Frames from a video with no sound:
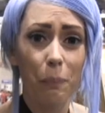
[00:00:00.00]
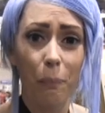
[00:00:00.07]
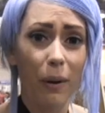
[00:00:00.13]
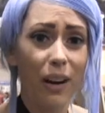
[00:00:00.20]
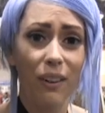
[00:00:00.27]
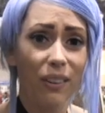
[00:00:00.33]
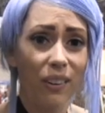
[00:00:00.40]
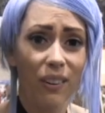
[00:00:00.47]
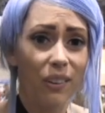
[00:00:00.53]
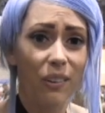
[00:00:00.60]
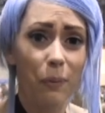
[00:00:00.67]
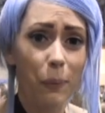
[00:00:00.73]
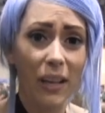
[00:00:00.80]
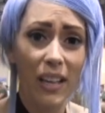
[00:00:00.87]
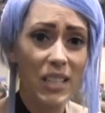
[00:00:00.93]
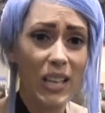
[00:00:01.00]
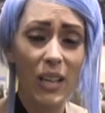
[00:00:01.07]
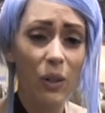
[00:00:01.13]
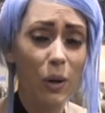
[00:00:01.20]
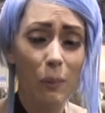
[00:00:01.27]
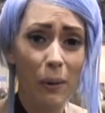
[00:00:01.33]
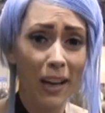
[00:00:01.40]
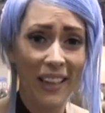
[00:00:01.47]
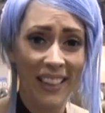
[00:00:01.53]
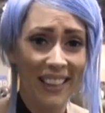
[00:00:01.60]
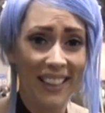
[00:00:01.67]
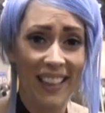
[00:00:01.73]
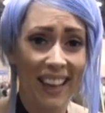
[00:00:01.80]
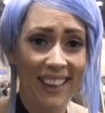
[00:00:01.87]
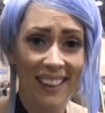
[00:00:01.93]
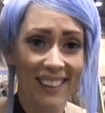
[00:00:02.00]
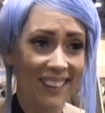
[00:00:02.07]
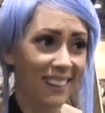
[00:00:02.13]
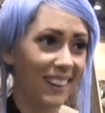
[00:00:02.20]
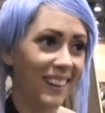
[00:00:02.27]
but I don't, because I know I'm not going to get it.